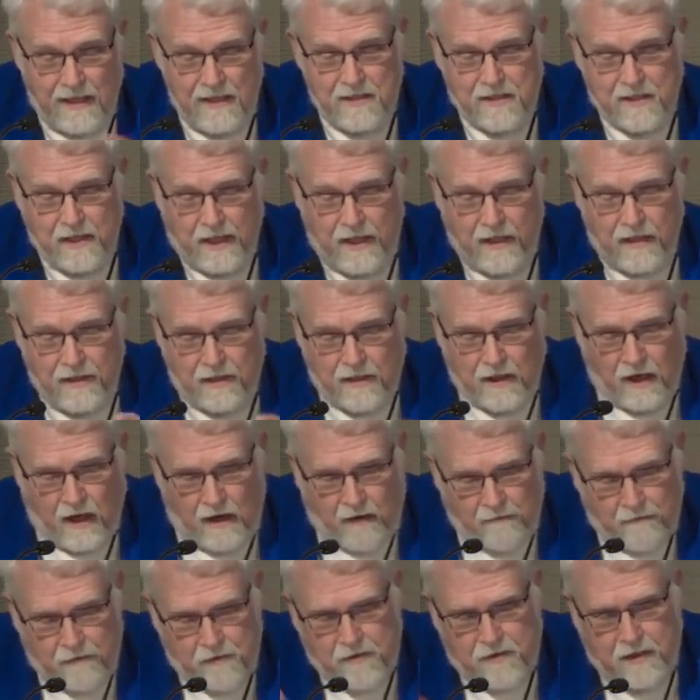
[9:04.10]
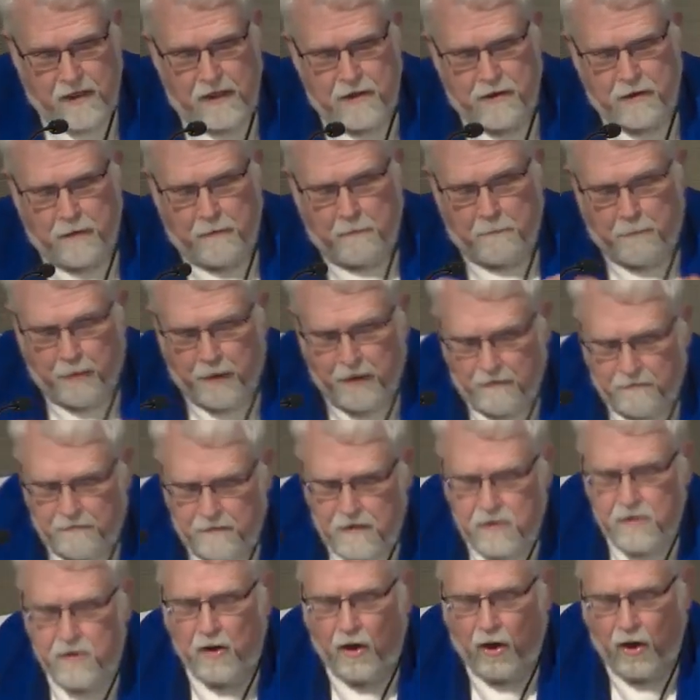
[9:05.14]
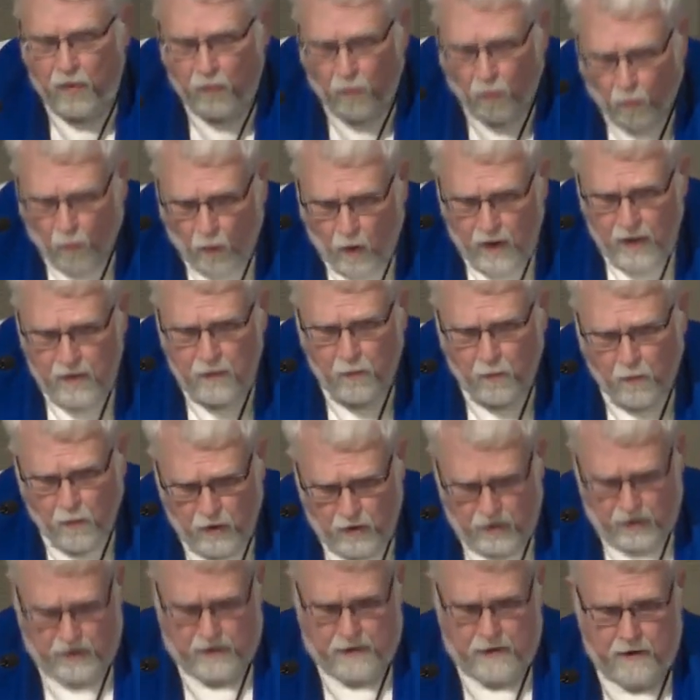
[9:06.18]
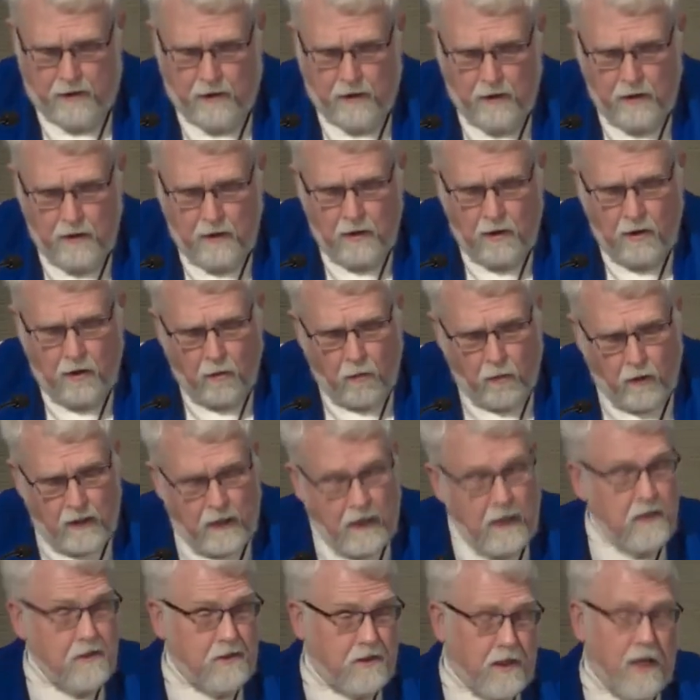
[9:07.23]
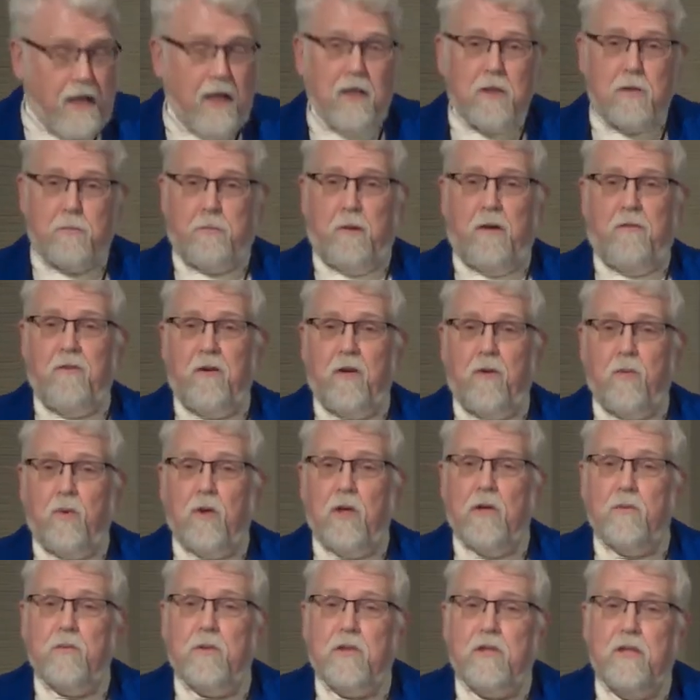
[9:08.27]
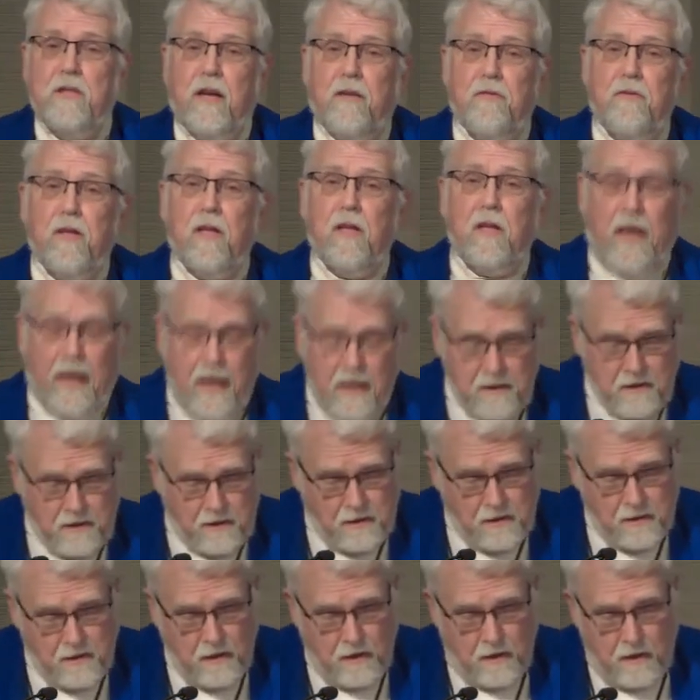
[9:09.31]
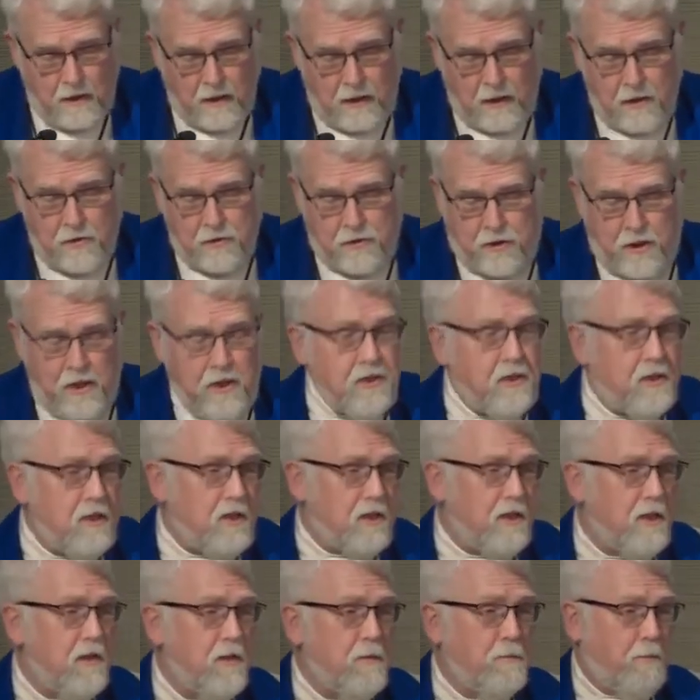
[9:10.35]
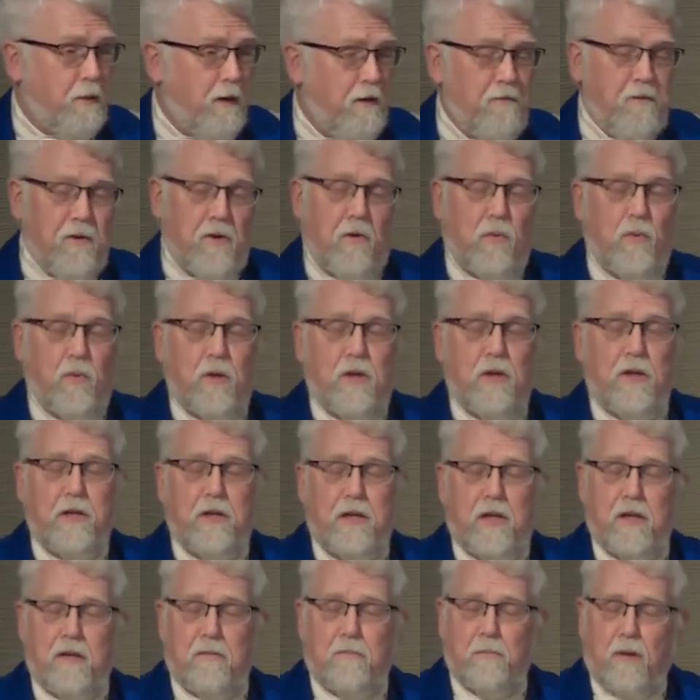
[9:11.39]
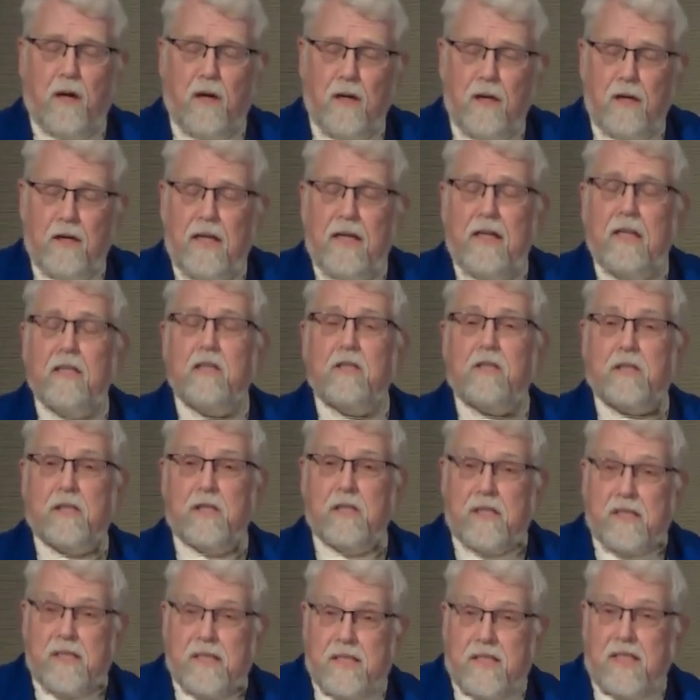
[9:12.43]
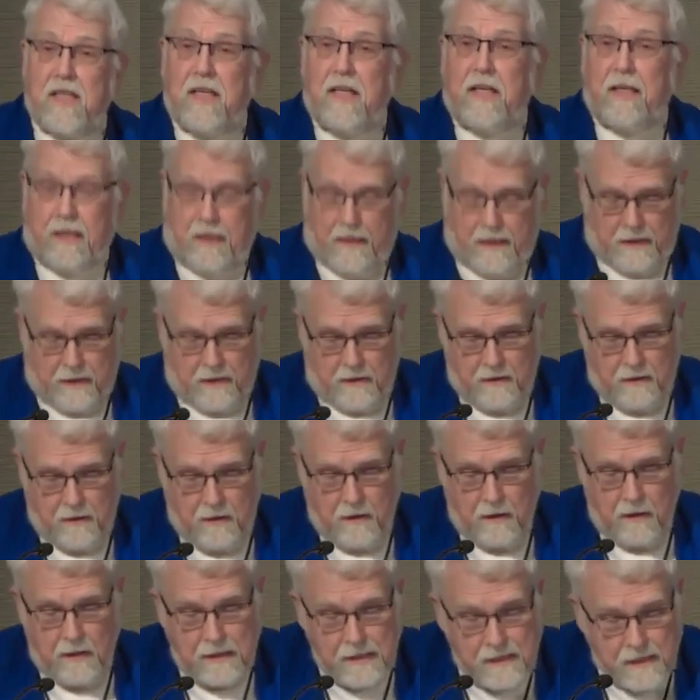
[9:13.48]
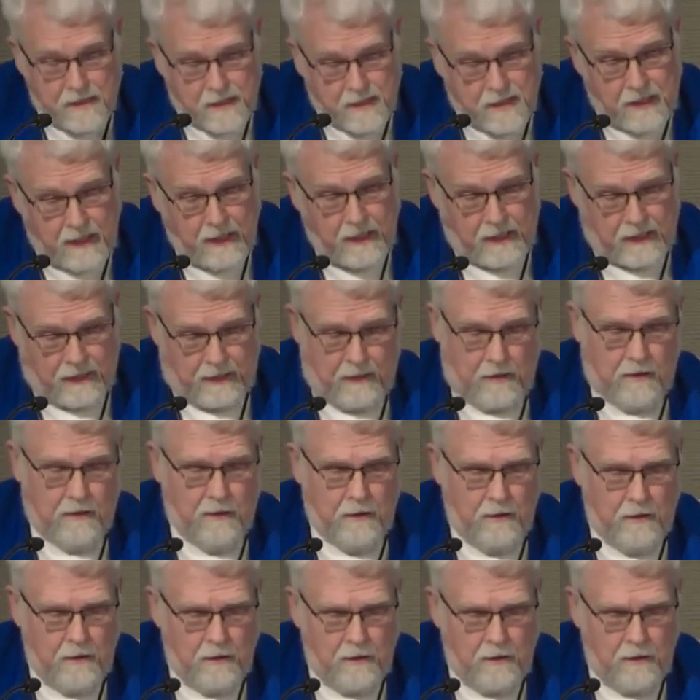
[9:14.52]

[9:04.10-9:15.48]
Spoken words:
Isaiah, the conversation pivots on one word. While Isaiah's pivotal word was nevertheless, Jesus's pivotal word in Mark is see. See.